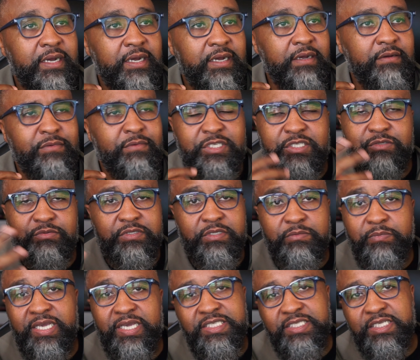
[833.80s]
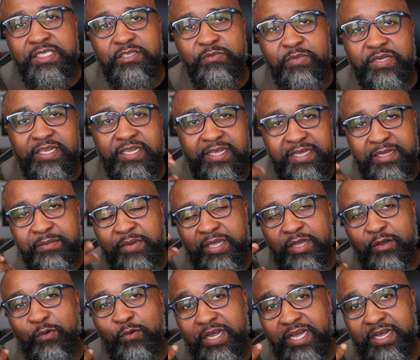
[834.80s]
which was amazing to me. Like, I'm like,
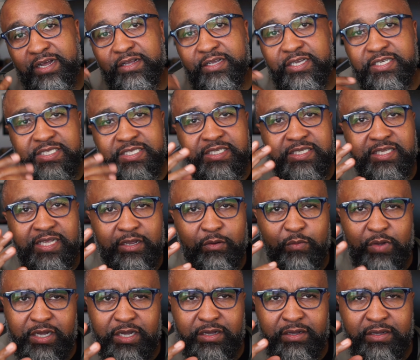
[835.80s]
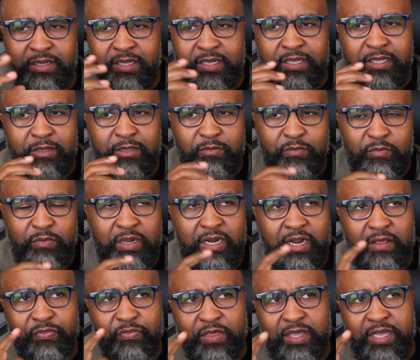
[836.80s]
wow, because it's like, well, and I
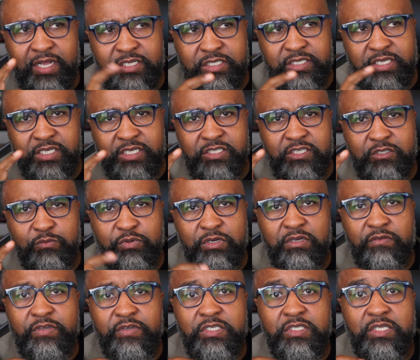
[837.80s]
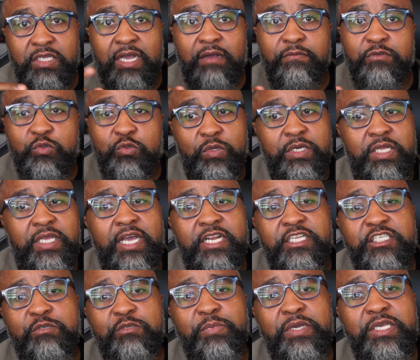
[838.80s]
think I discussed this previously. I was running out of
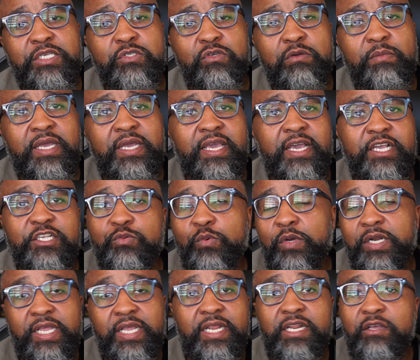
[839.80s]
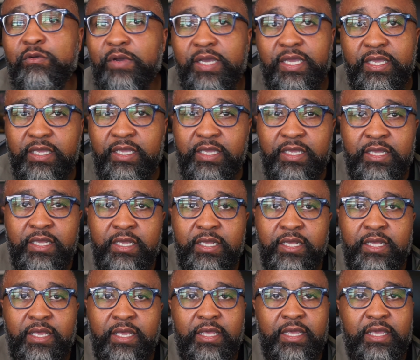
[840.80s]
space on my X1 anyway,
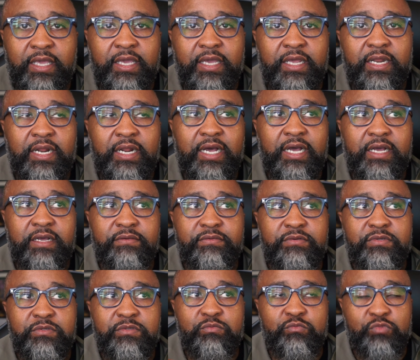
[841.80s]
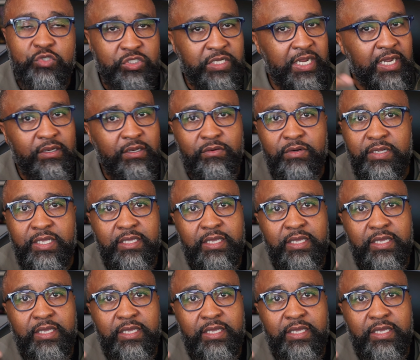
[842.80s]
and I was downloading